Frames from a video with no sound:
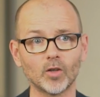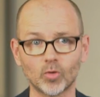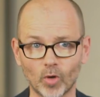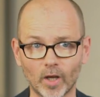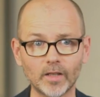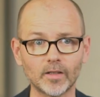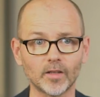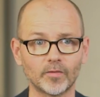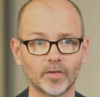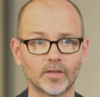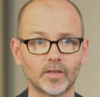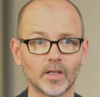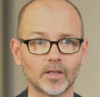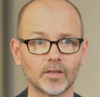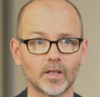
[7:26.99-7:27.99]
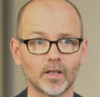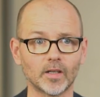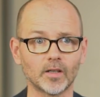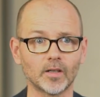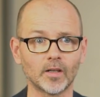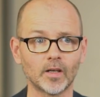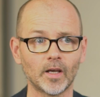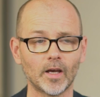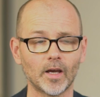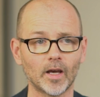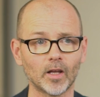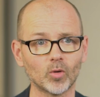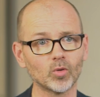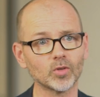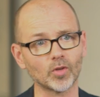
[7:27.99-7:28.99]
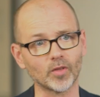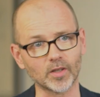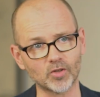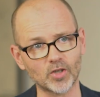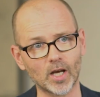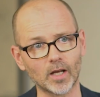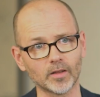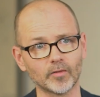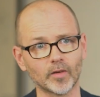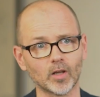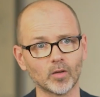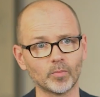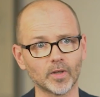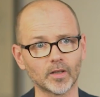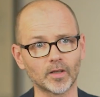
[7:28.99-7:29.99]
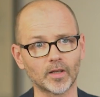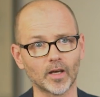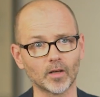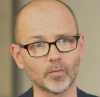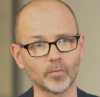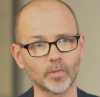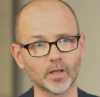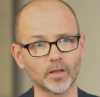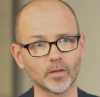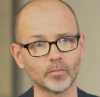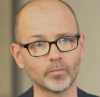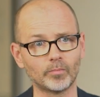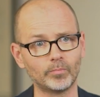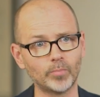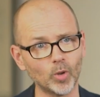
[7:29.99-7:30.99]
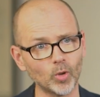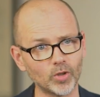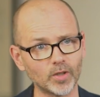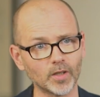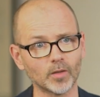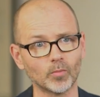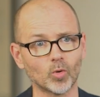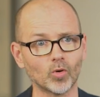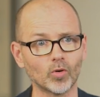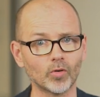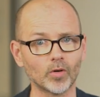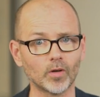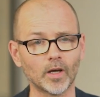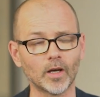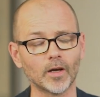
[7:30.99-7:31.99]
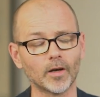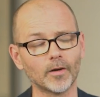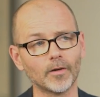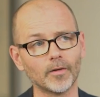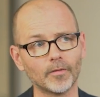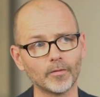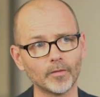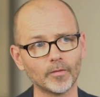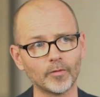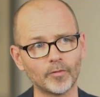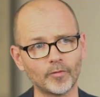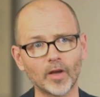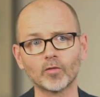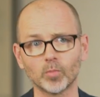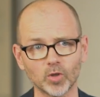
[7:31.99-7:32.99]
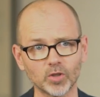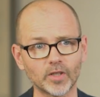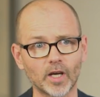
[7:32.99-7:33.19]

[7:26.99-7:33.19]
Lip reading: greatly facilitated, and also that child development can be put in a more favorable